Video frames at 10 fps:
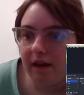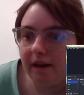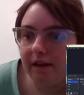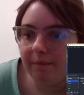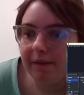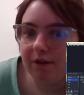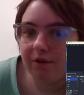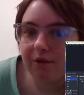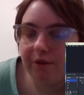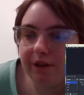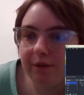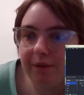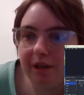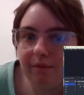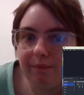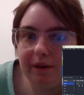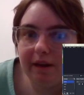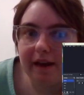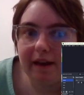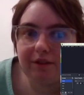I am now going to be
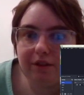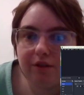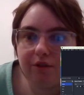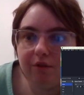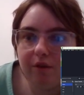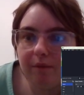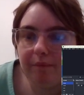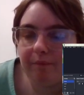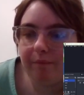reacting to a